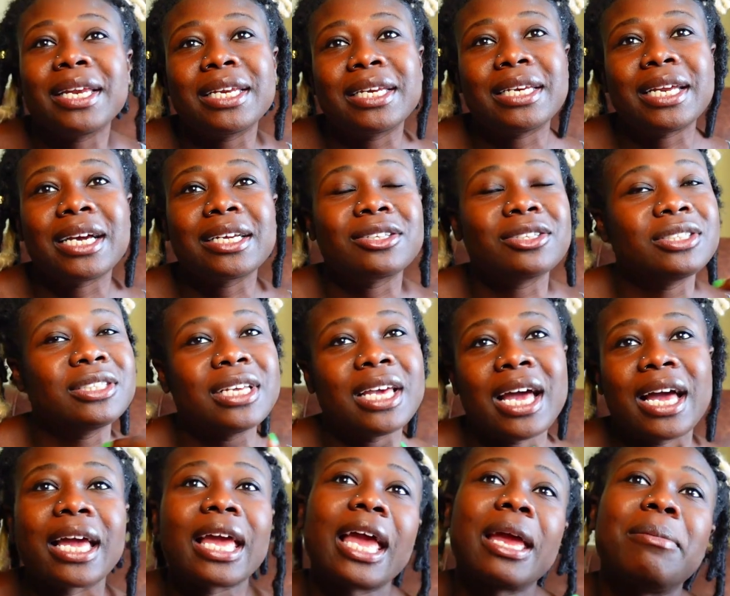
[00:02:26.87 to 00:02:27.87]
The doctor said
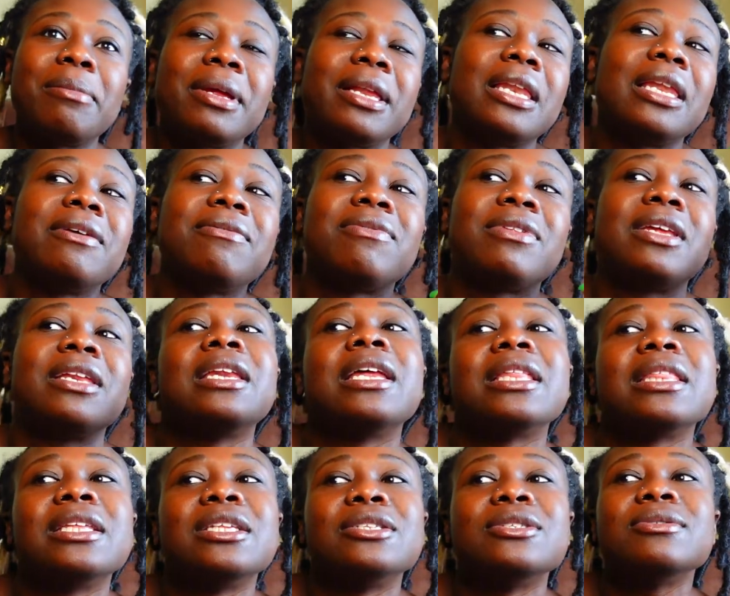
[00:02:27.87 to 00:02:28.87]
I can't be lifting
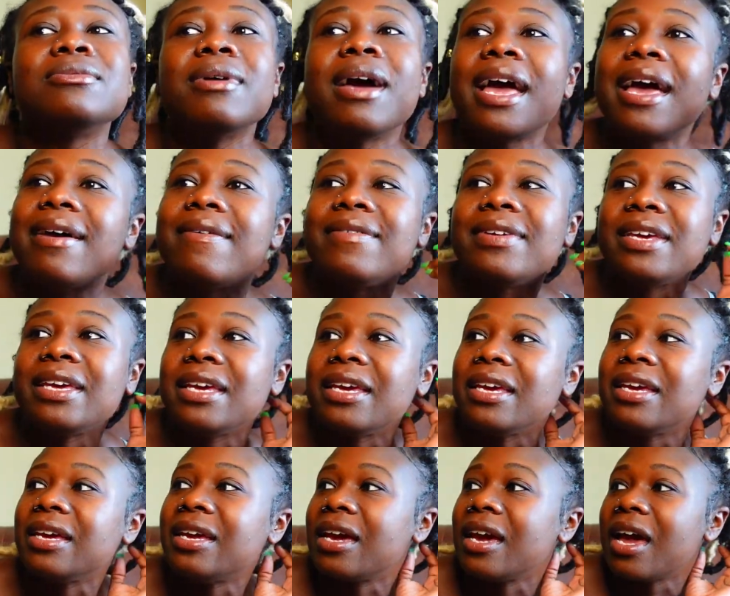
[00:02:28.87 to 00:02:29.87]
nothing too
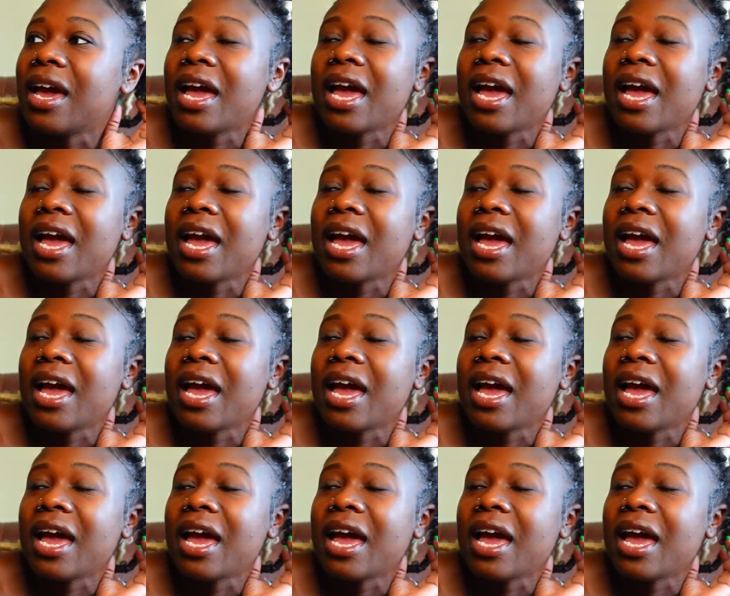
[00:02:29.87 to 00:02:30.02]
heavy.